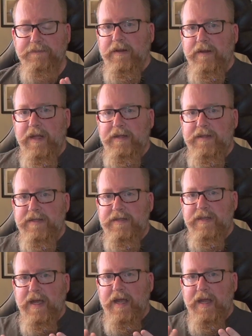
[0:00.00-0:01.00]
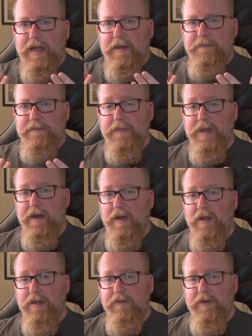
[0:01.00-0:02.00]
Let's say not
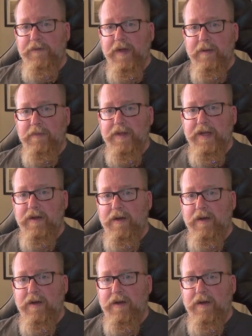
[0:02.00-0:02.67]
all of your family